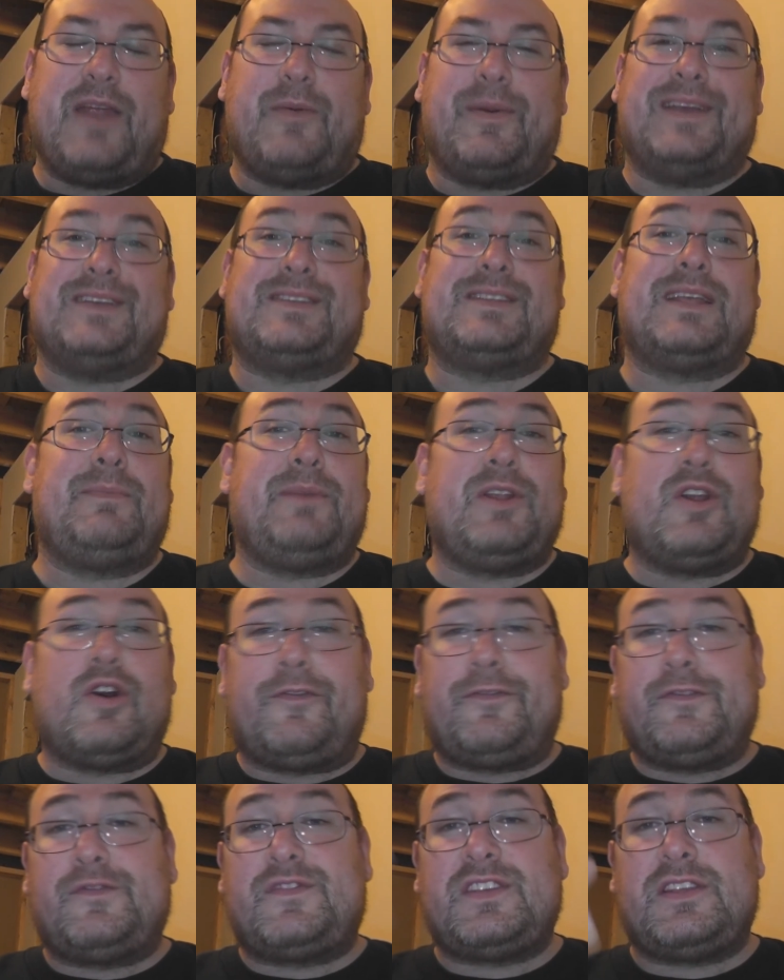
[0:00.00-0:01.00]
Anyways, let me know
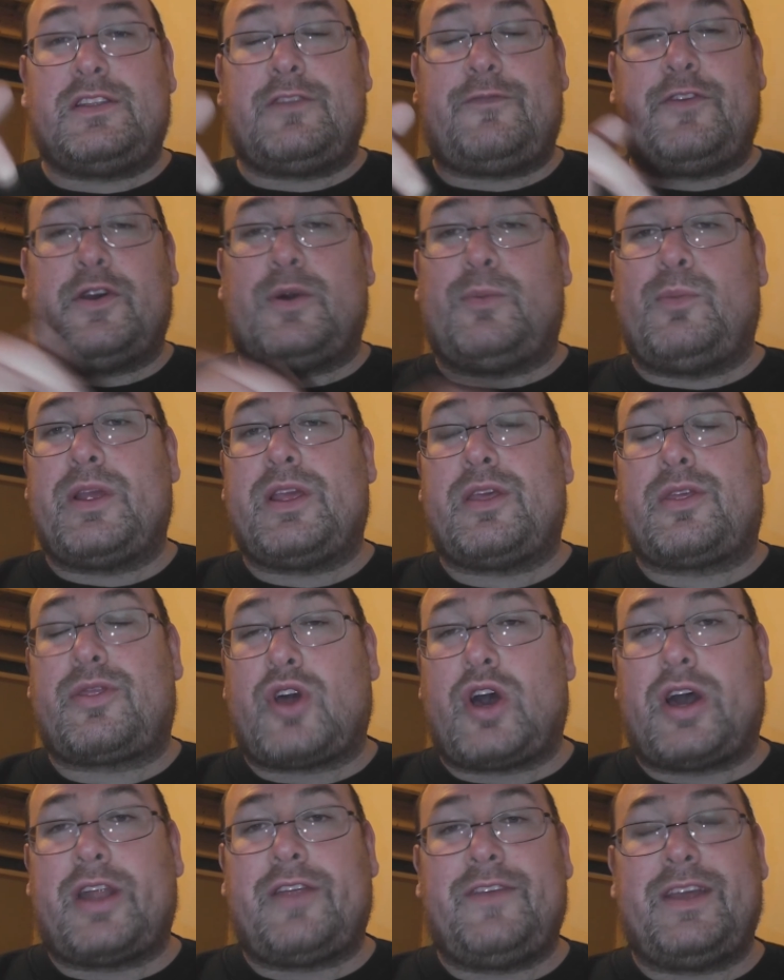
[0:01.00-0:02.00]
if you've seen the film, what you
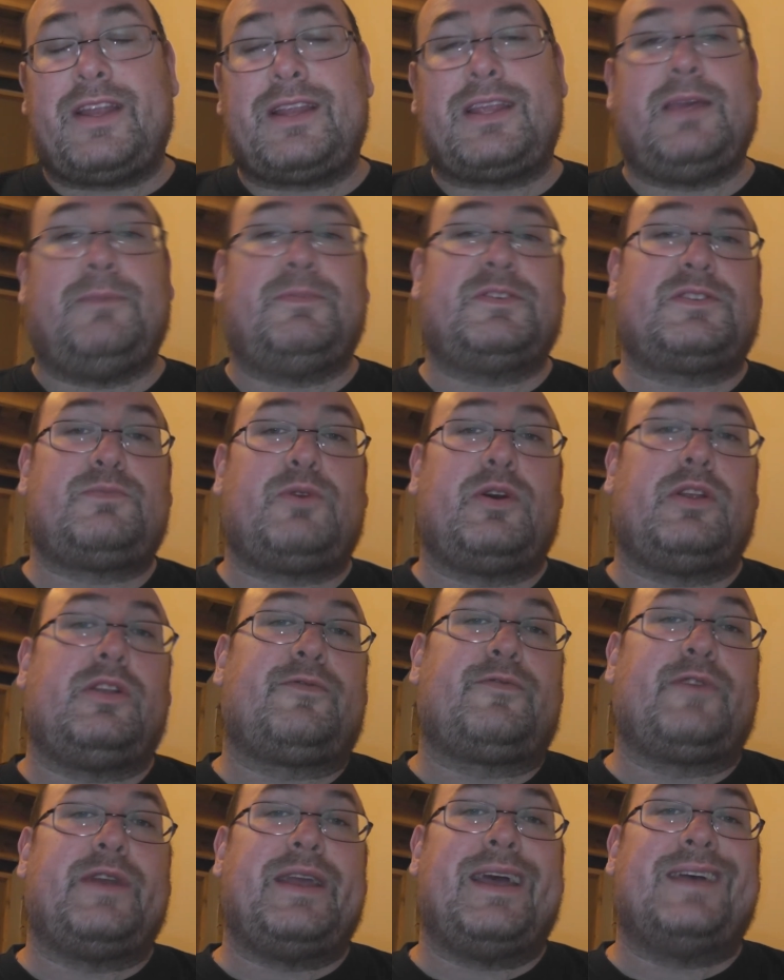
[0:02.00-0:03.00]
thought of it. Keep it
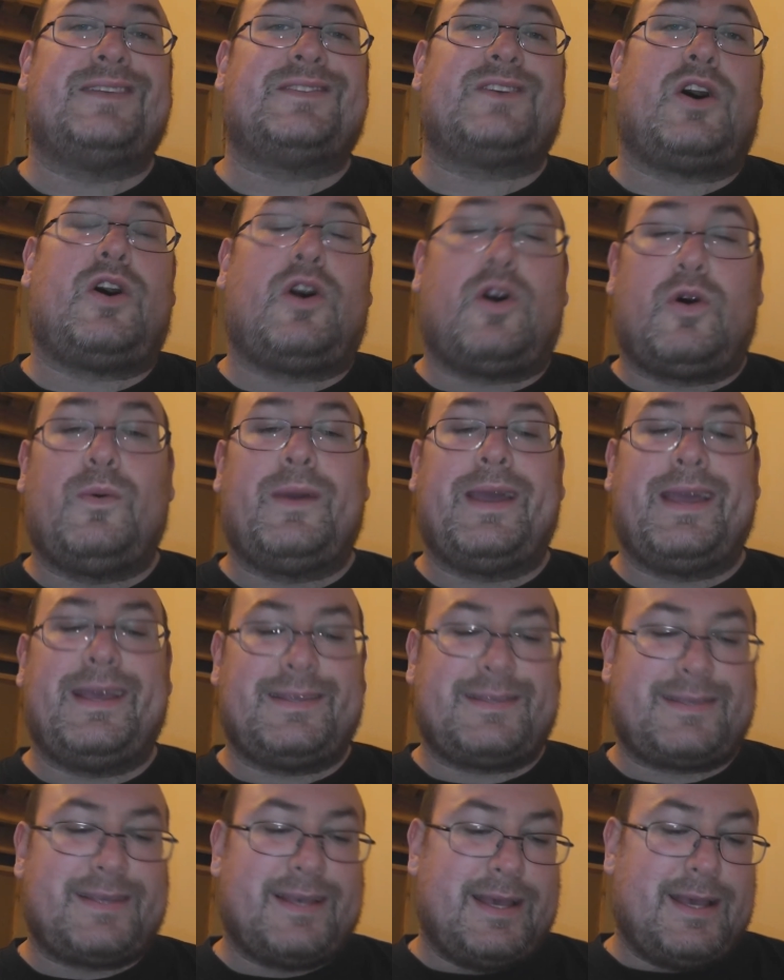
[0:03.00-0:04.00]
spoiler-free as
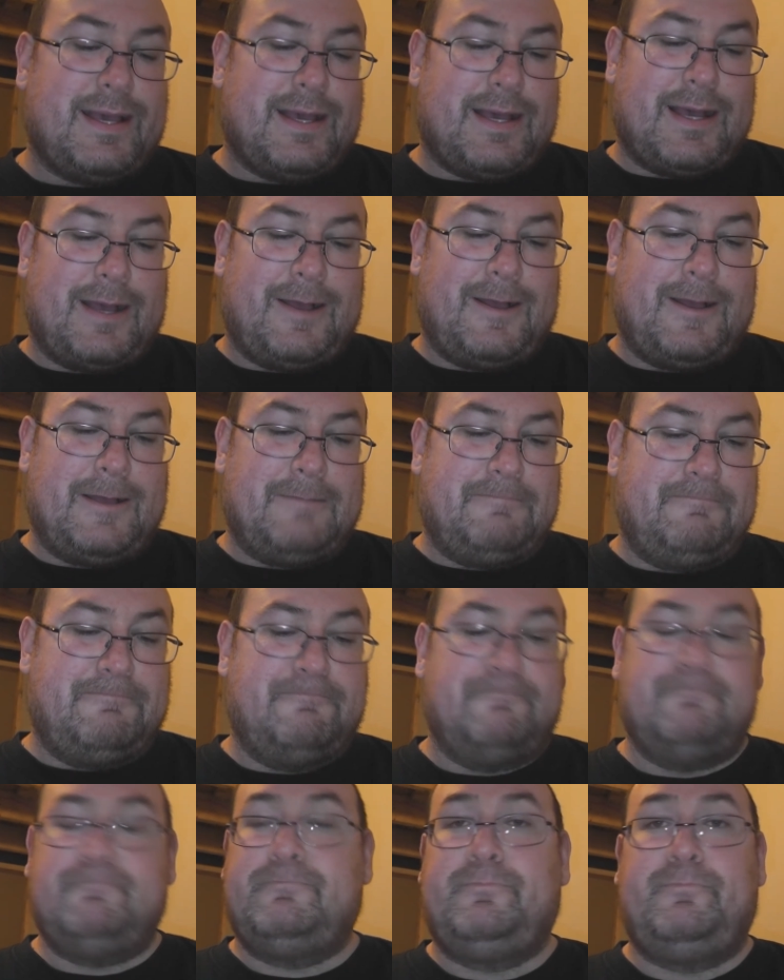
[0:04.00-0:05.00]
always. Um,
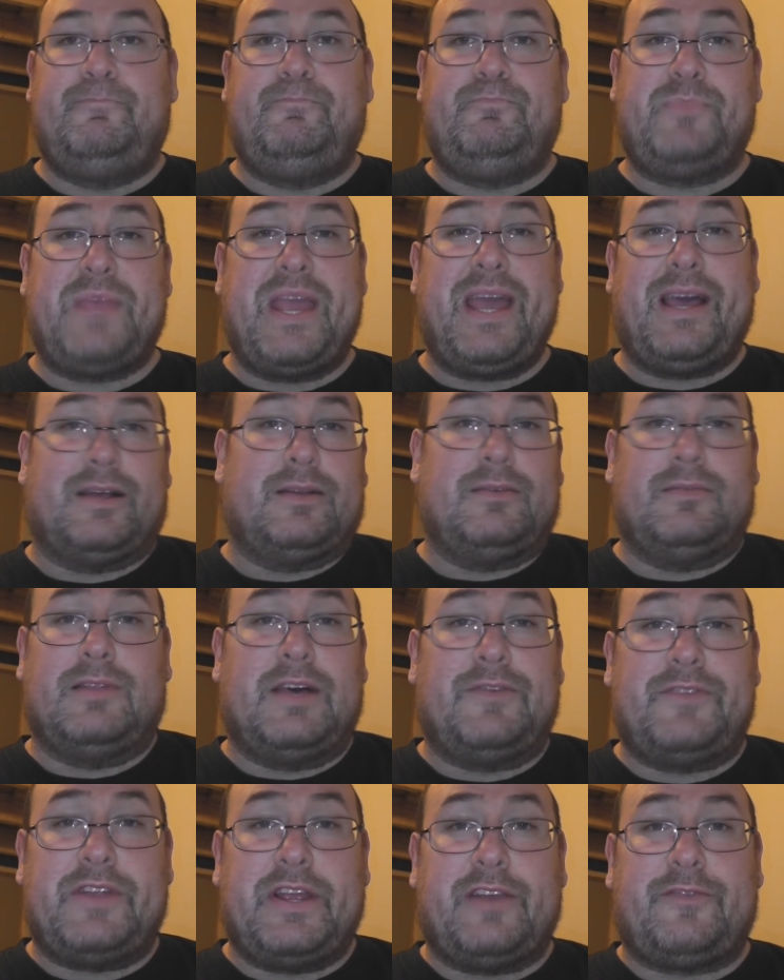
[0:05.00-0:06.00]
yeah,
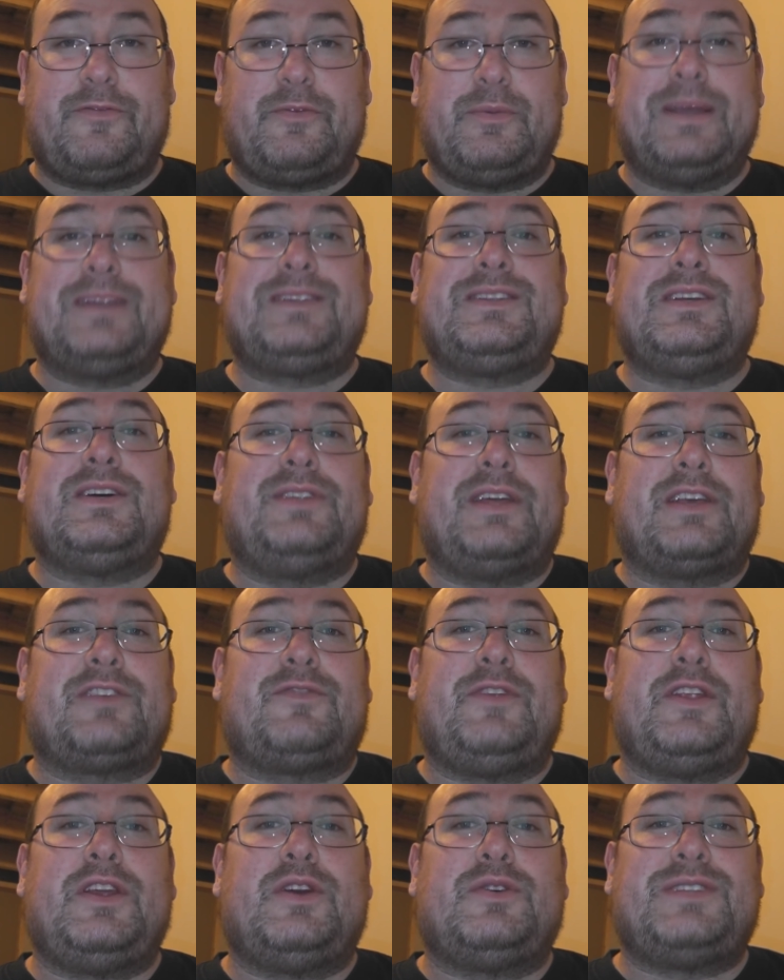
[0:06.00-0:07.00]
love to hear from you. Till
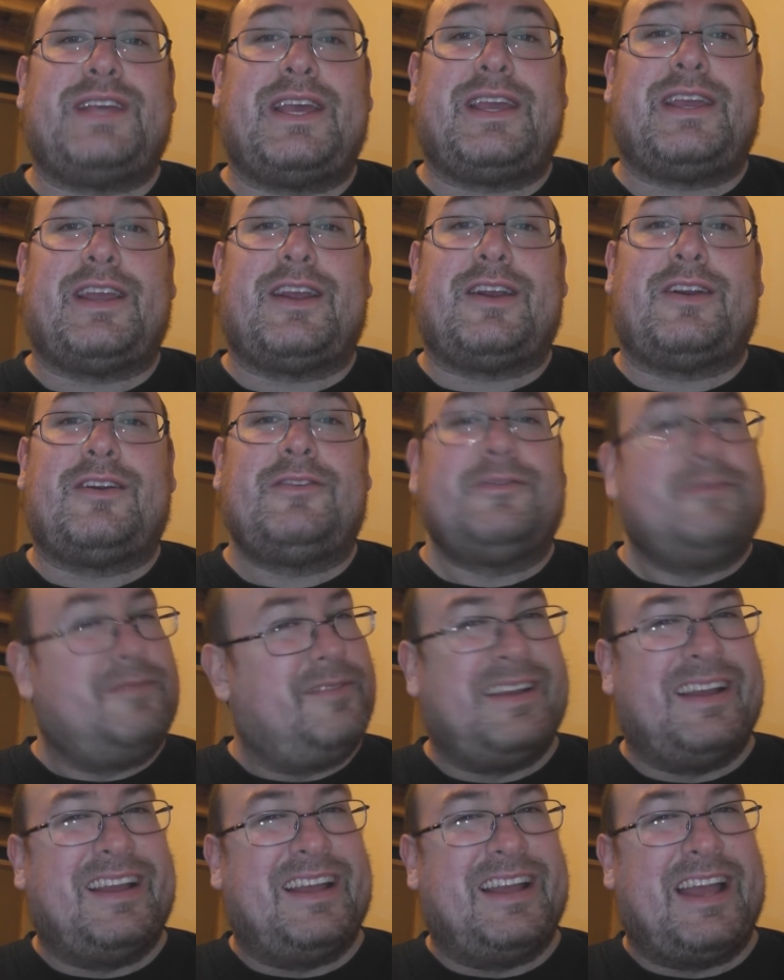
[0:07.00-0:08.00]
next video, take care.
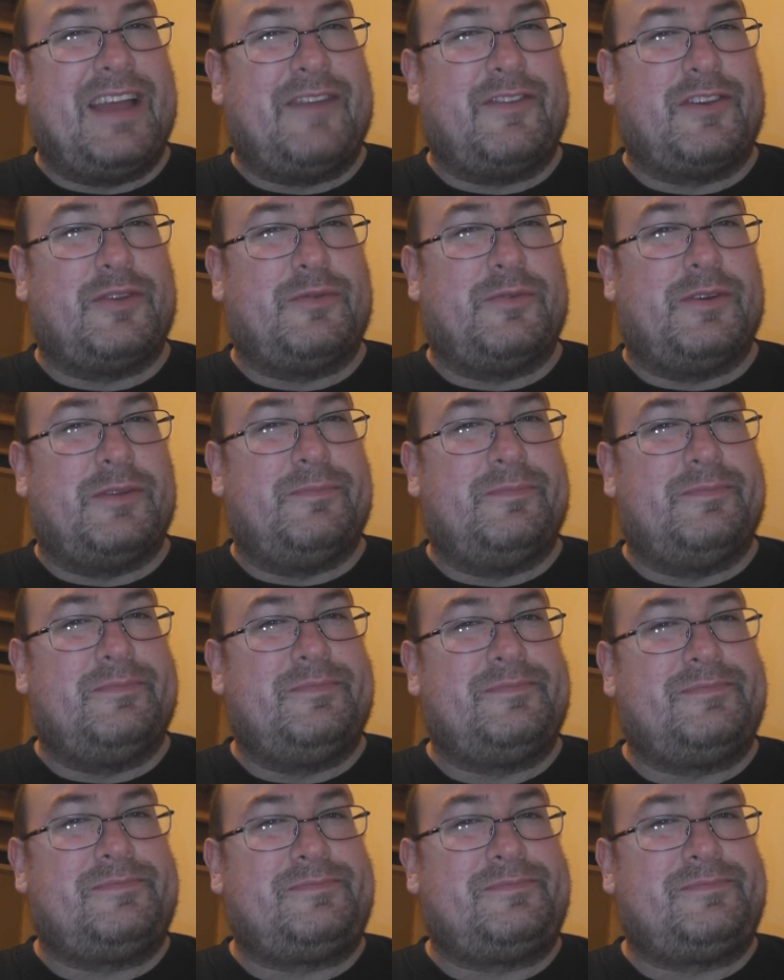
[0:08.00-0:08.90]
Have a good one.